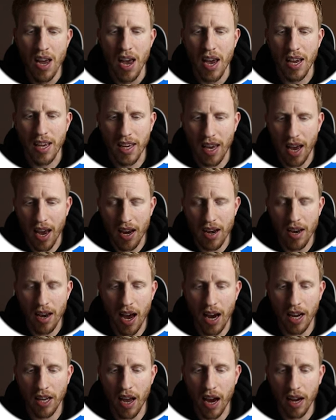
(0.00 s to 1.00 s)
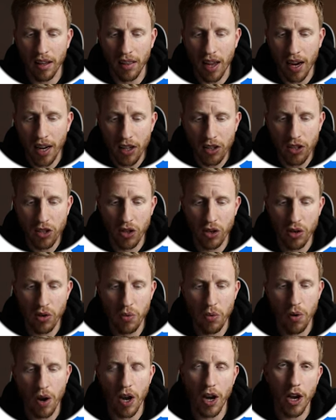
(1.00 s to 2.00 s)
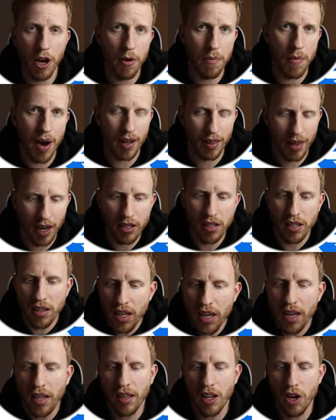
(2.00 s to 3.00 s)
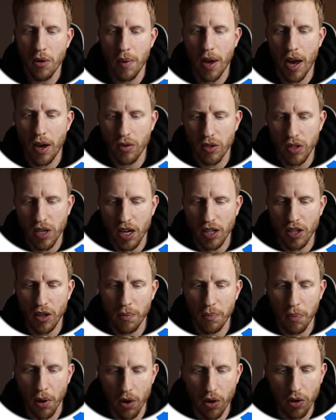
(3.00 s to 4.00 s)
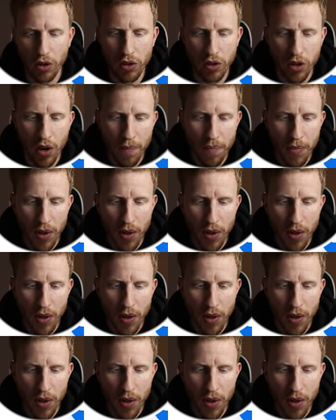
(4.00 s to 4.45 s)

Again, I like to think a little bit outside of the box.